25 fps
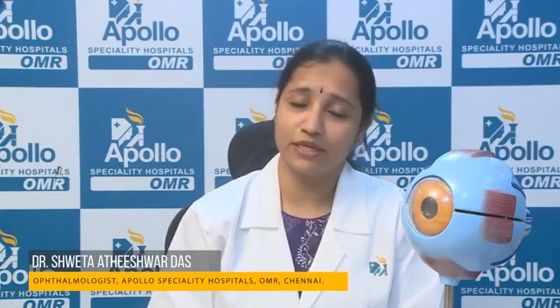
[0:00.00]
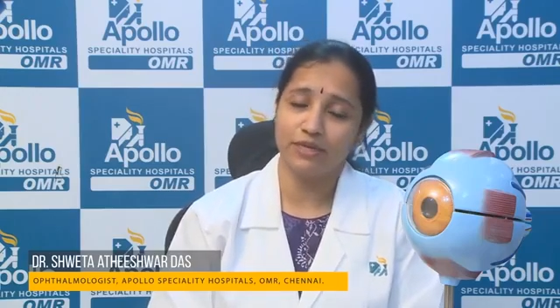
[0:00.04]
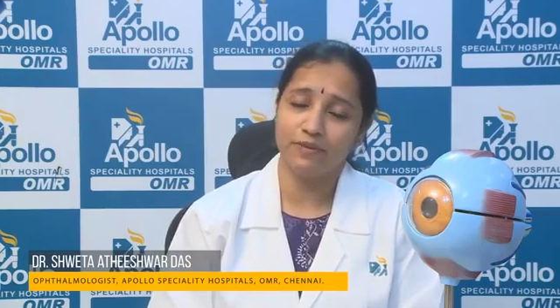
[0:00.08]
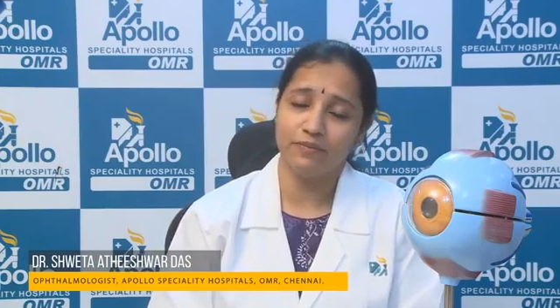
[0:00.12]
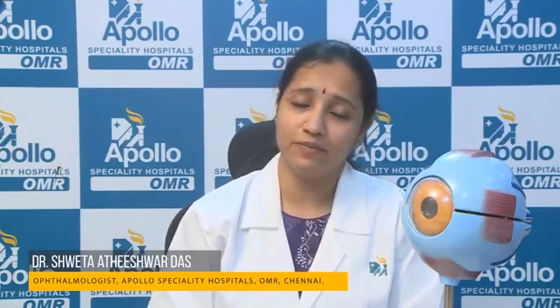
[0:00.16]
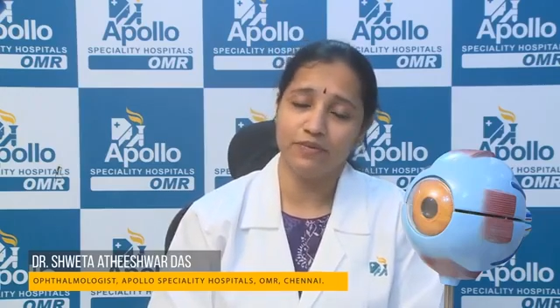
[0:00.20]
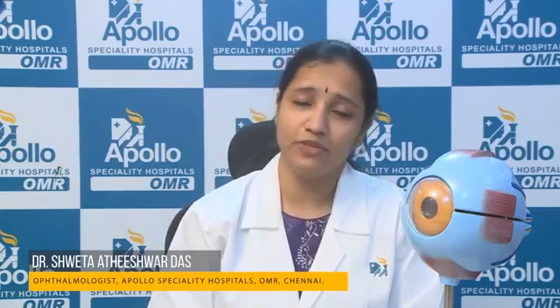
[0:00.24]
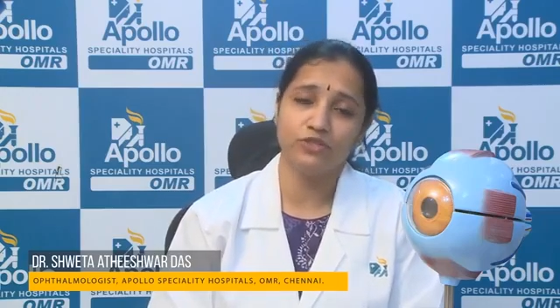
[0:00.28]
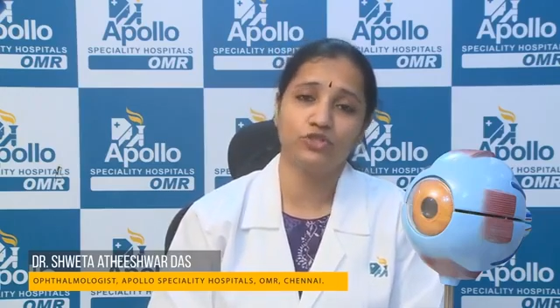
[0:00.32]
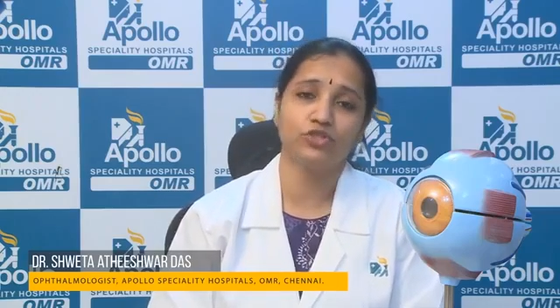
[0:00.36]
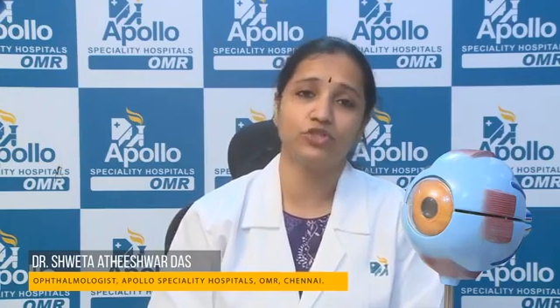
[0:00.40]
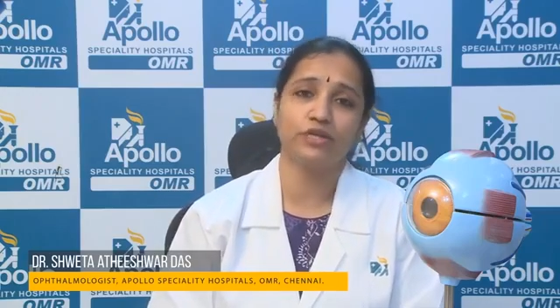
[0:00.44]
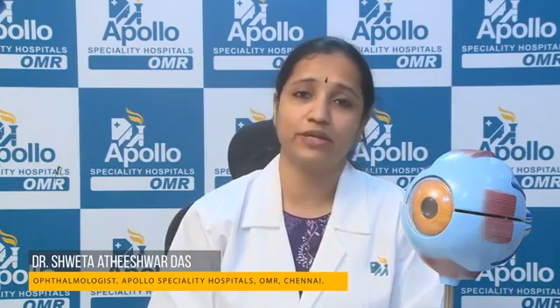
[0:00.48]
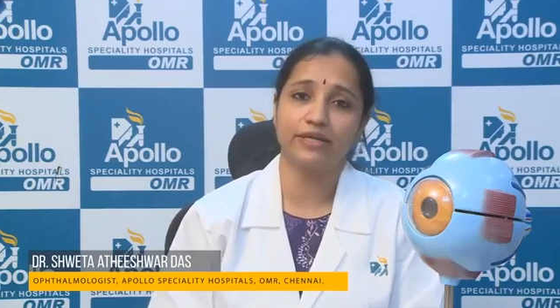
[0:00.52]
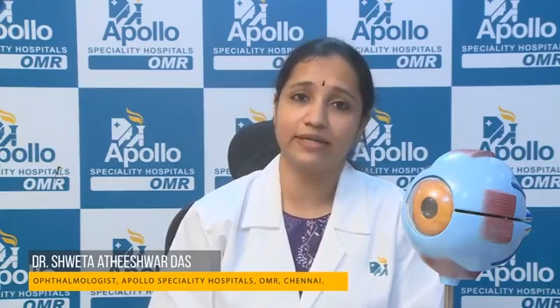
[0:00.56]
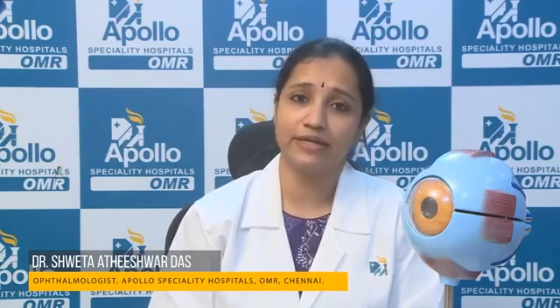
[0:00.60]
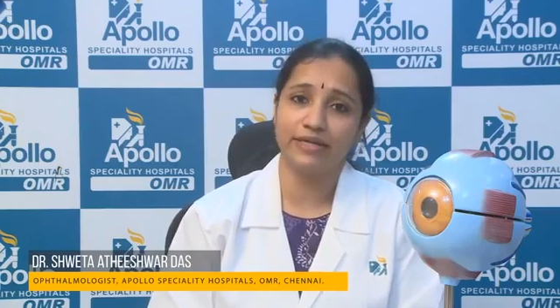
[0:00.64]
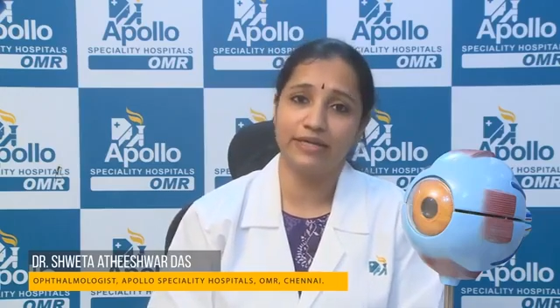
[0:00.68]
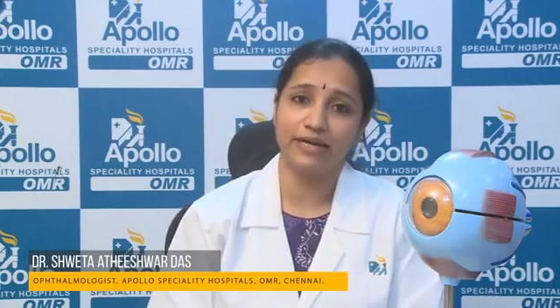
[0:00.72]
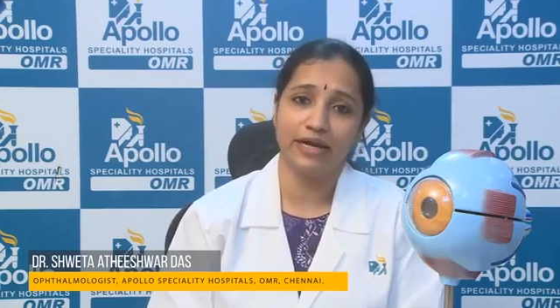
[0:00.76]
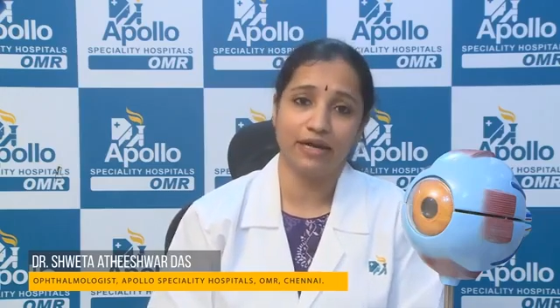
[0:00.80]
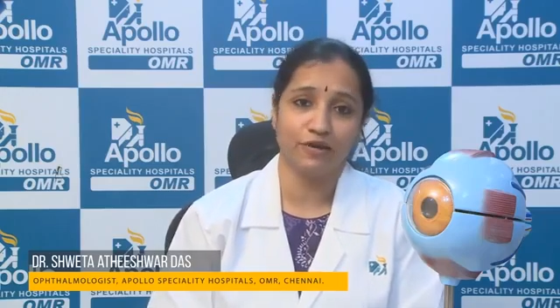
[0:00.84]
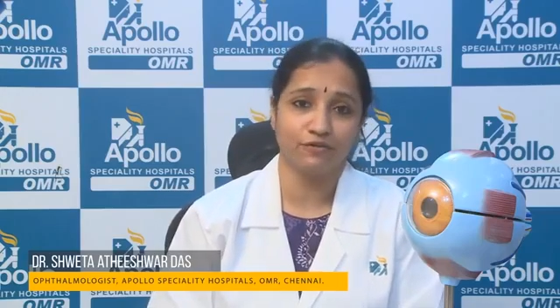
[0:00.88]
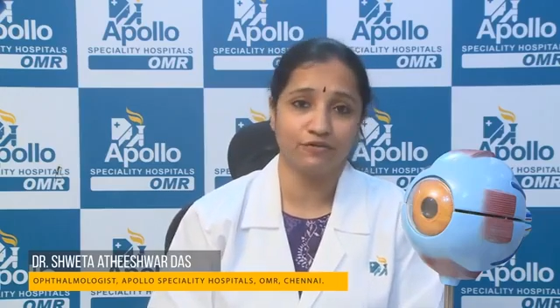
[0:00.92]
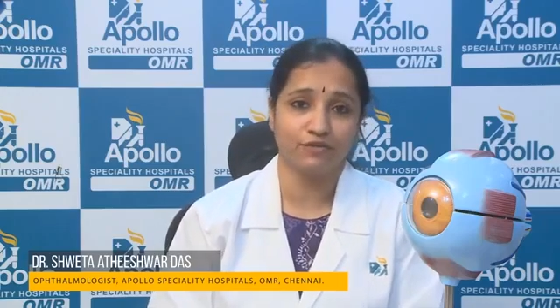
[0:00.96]

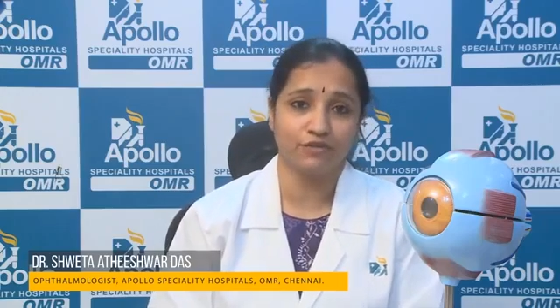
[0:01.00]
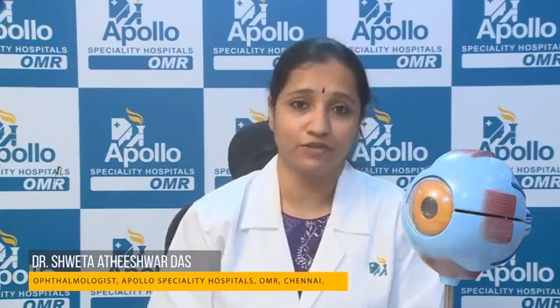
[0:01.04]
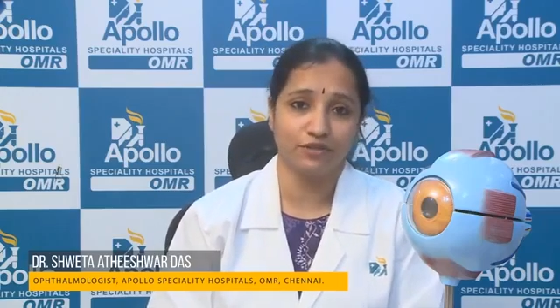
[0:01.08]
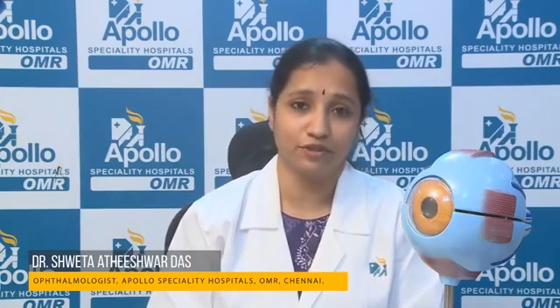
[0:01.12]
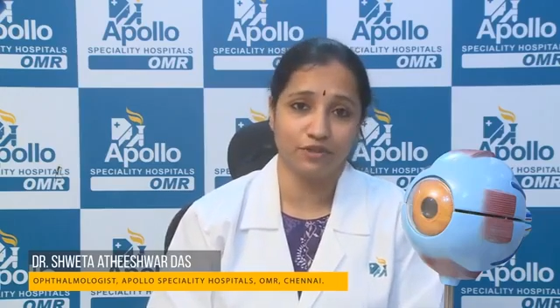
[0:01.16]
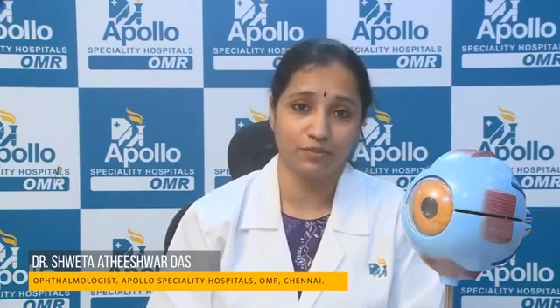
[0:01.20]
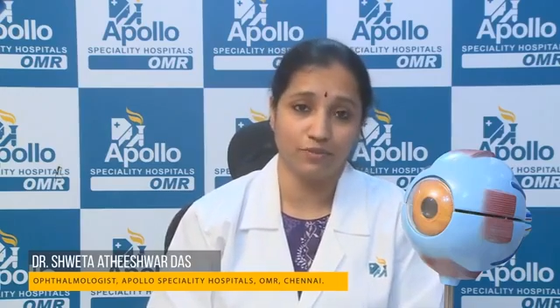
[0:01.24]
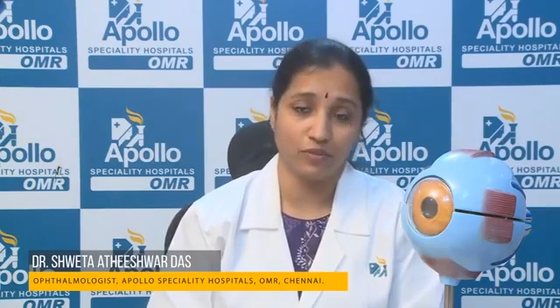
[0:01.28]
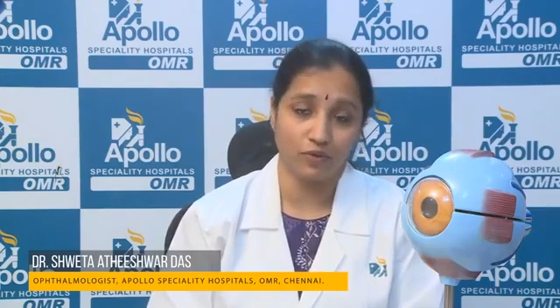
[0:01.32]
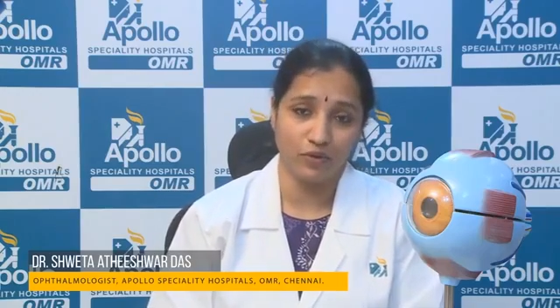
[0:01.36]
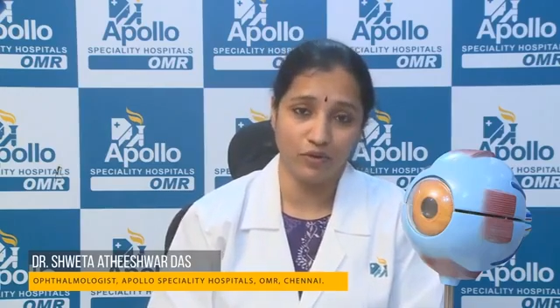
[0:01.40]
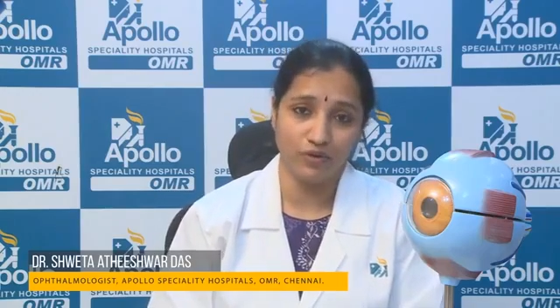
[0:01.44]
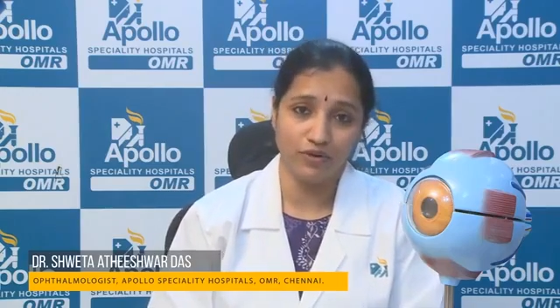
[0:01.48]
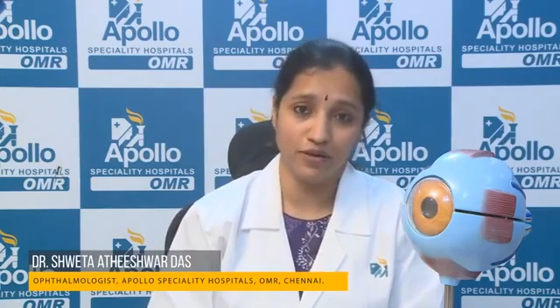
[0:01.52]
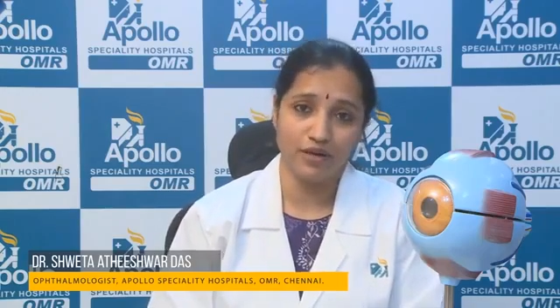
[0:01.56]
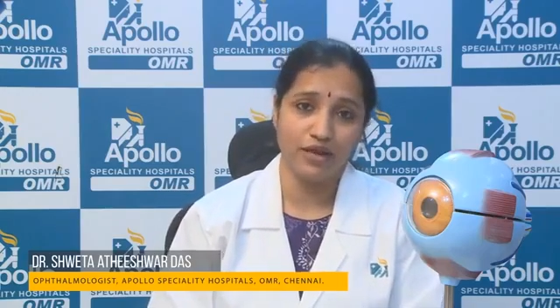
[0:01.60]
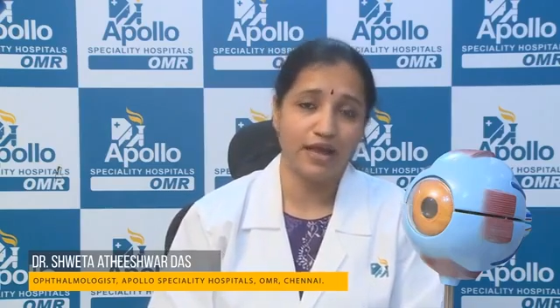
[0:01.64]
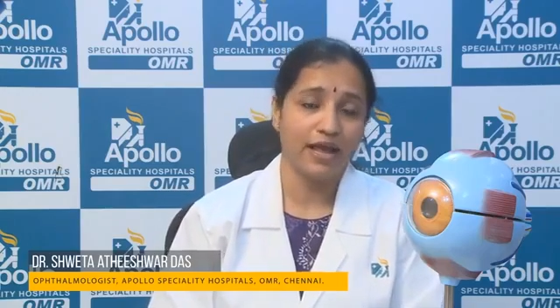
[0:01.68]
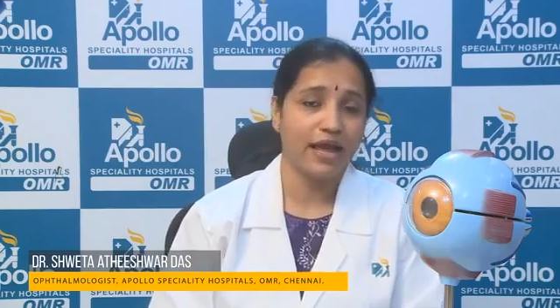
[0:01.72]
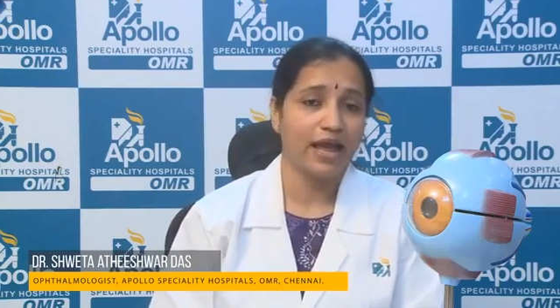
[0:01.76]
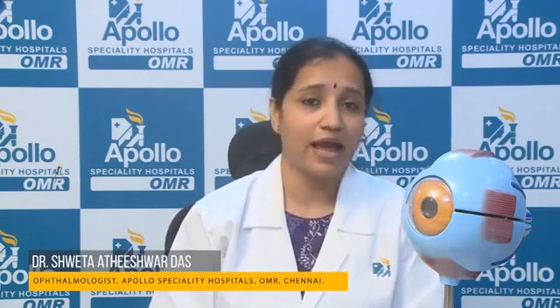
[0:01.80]
immediately after they are born,